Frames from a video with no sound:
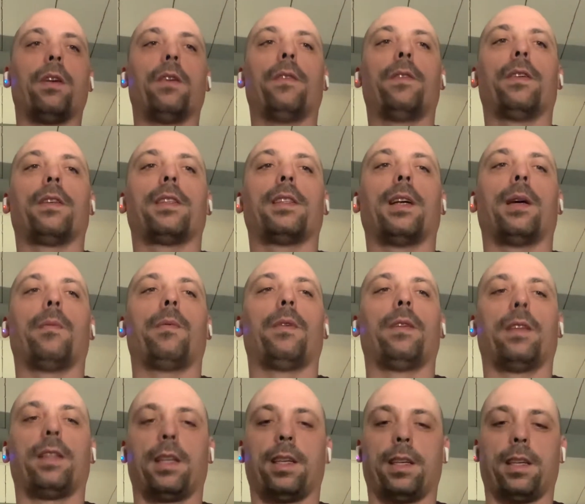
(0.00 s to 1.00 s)
for example,
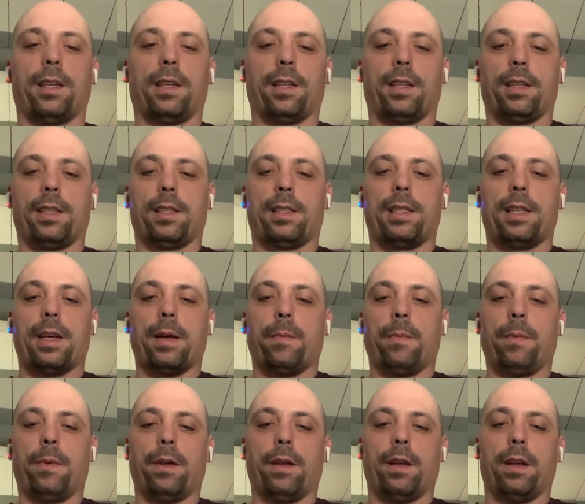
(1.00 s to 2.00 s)
the stem